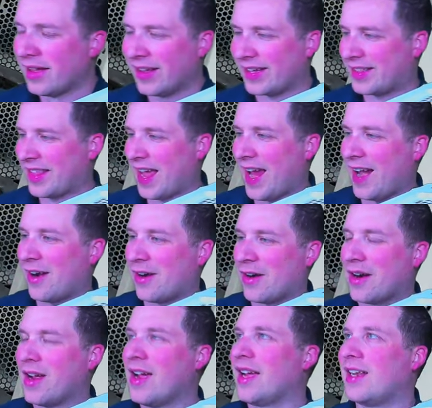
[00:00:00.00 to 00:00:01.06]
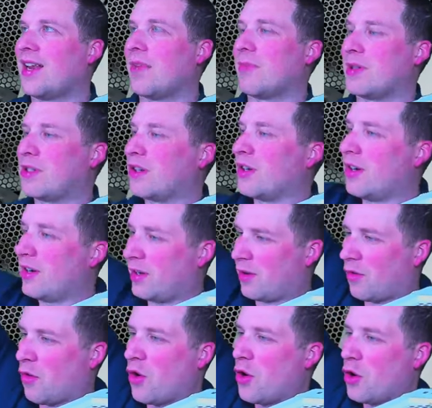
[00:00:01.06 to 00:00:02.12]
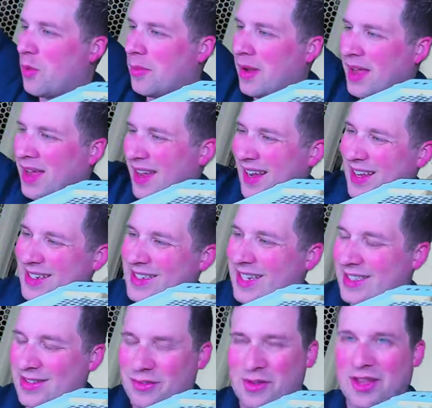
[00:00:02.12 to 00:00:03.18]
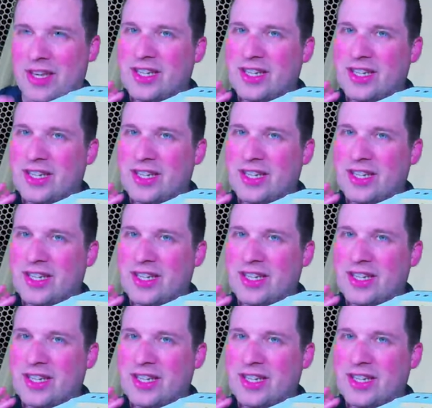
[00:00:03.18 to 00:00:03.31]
like the air temperature in your room it doesn't really